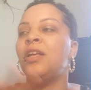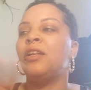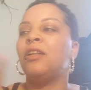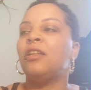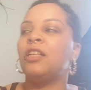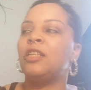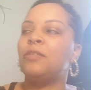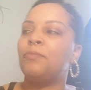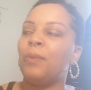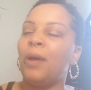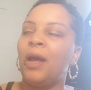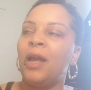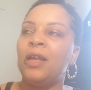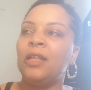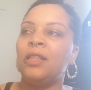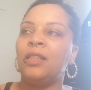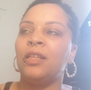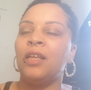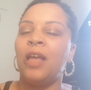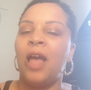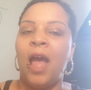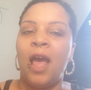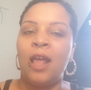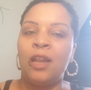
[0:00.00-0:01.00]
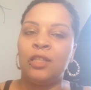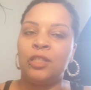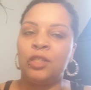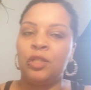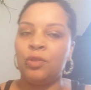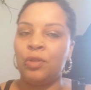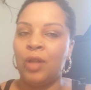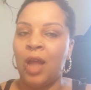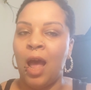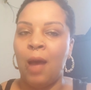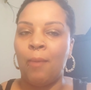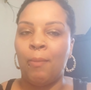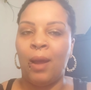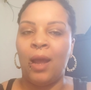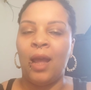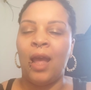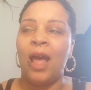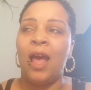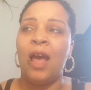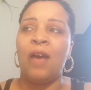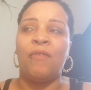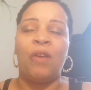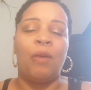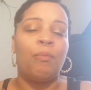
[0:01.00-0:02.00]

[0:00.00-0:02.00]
despite the attitude that I might have,